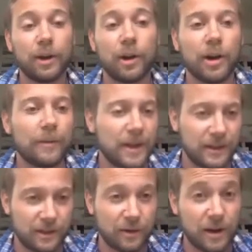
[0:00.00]
Okay,
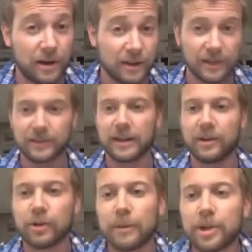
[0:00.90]
so
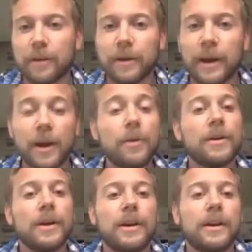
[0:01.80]
it's a little big here,
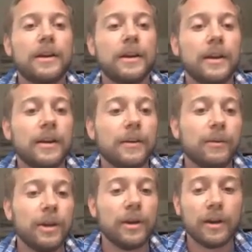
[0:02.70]
but it is
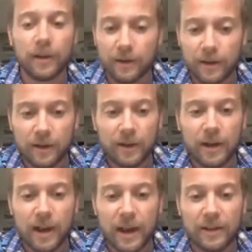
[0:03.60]
a little more
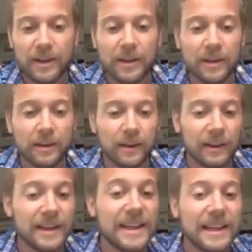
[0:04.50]
smooth looking when
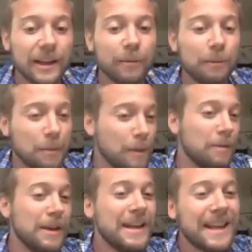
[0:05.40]
you're
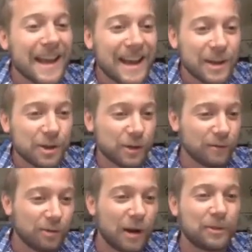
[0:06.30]
using it on your own
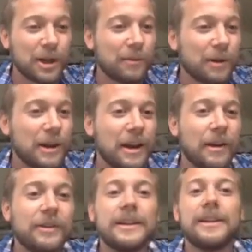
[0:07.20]
computer. I'm
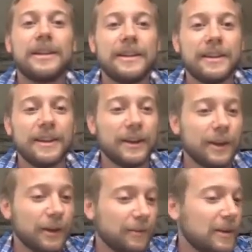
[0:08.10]
running my local version
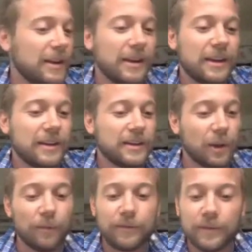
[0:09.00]
because
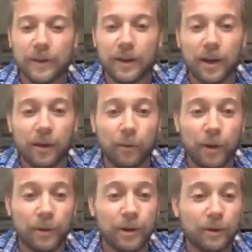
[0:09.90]
the current updates do
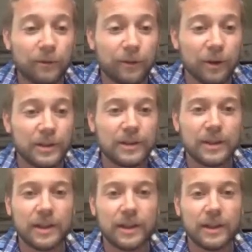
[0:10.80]
not exist at
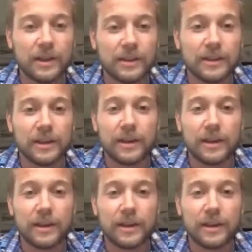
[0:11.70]
Dropchop.io.